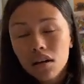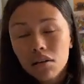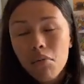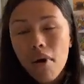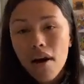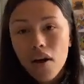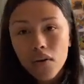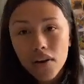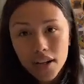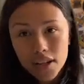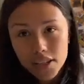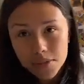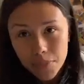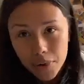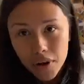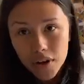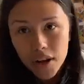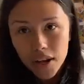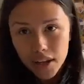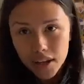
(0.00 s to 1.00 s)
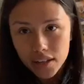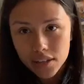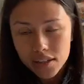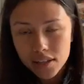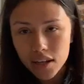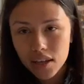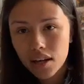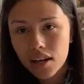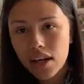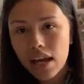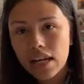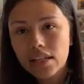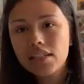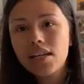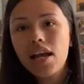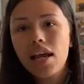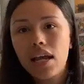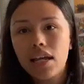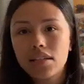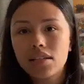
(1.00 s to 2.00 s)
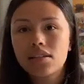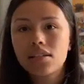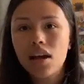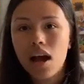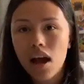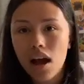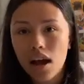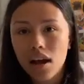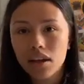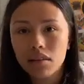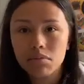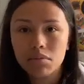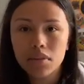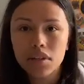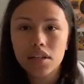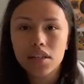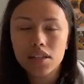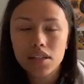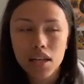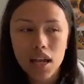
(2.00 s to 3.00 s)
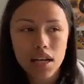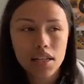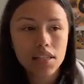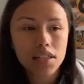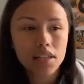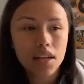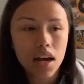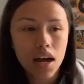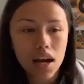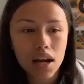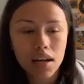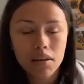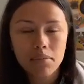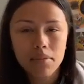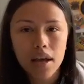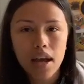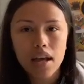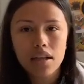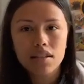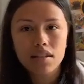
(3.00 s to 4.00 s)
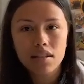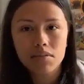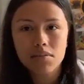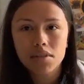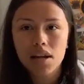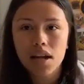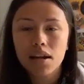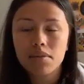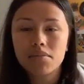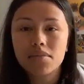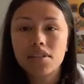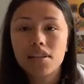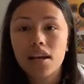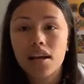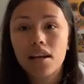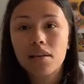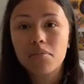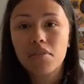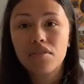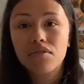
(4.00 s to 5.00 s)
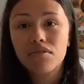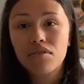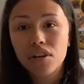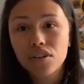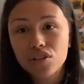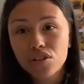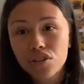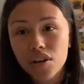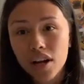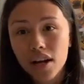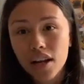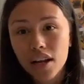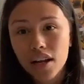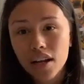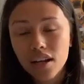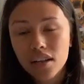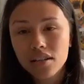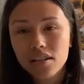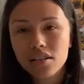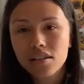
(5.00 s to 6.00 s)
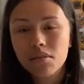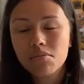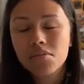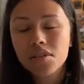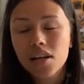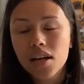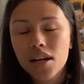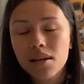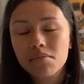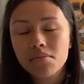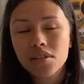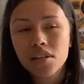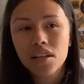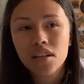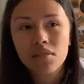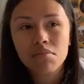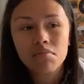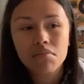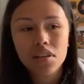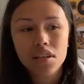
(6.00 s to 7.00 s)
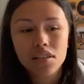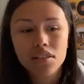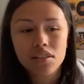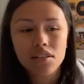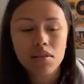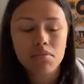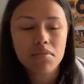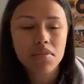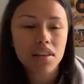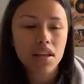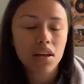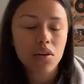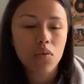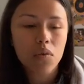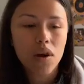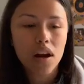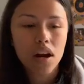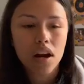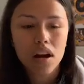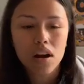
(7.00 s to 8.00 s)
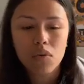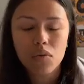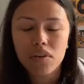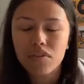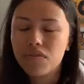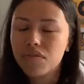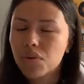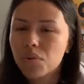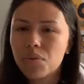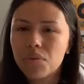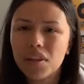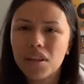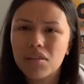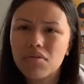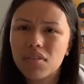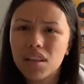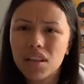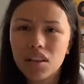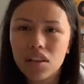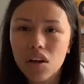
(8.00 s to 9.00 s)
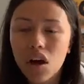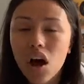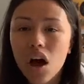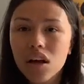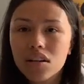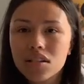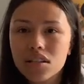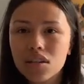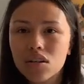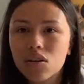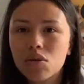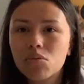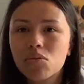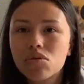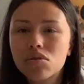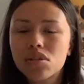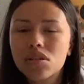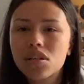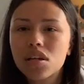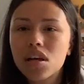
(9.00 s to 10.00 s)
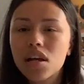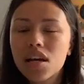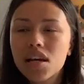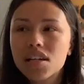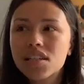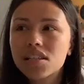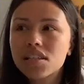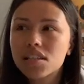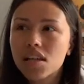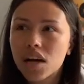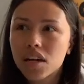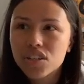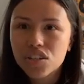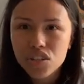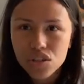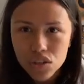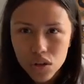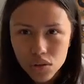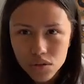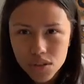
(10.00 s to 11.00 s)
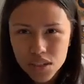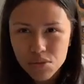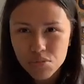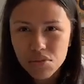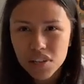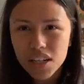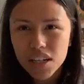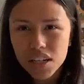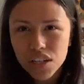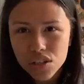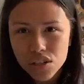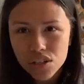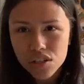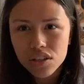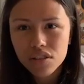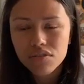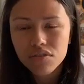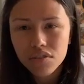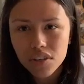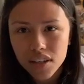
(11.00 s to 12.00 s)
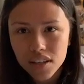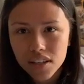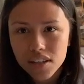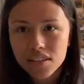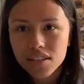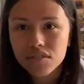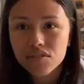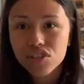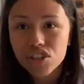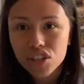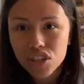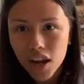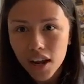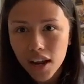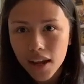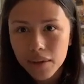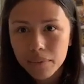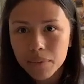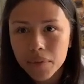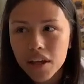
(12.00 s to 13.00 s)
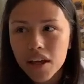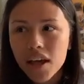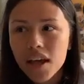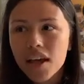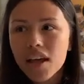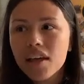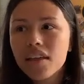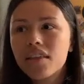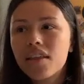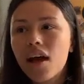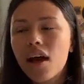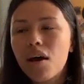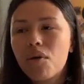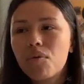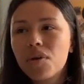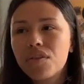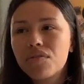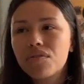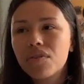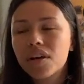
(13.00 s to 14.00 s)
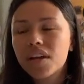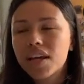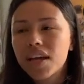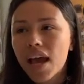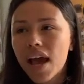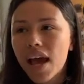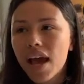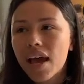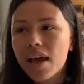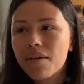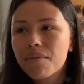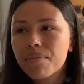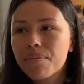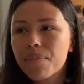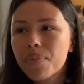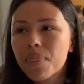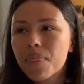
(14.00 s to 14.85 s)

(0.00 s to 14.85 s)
my own experience, it takes time. It takes time, and sometimes it can be frustrating, and sometimes it can be something where we feel really, really lost and almost sucked so deeply into the feelings of shame that we forget